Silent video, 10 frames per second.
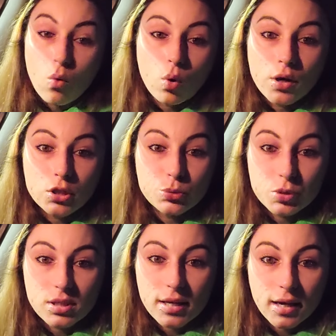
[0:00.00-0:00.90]

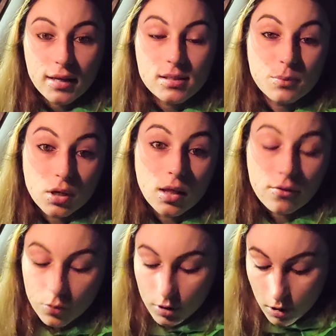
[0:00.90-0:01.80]
100% guys, I'm gonna
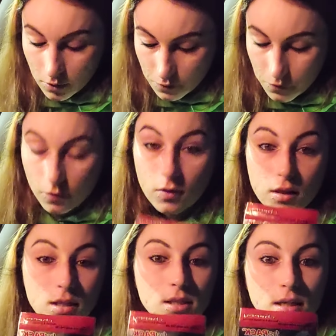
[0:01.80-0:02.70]
level with you.
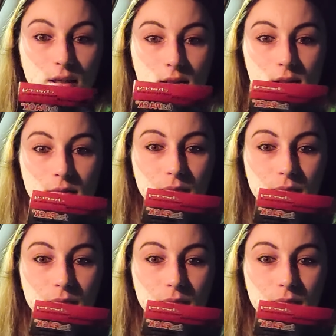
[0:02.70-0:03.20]
These things,